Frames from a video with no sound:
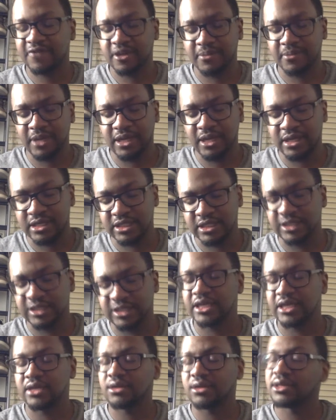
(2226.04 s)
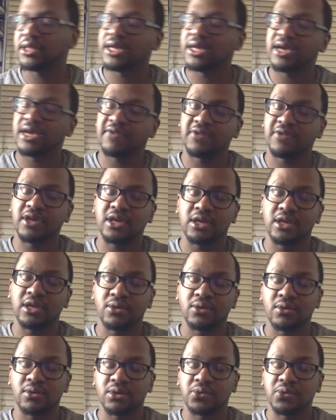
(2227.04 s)
comedians dead or alive in any
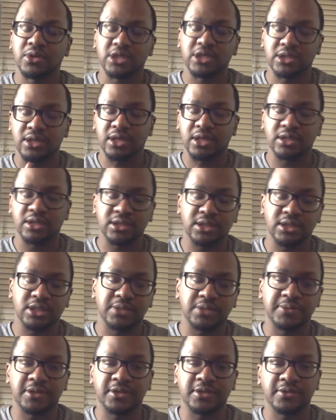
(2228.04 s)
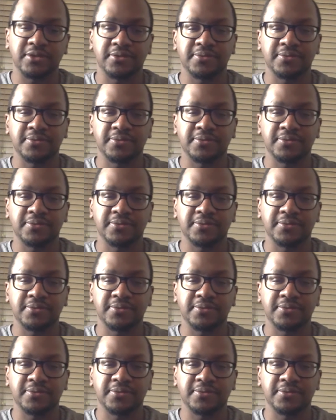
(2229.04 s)
order with a starting 6-man.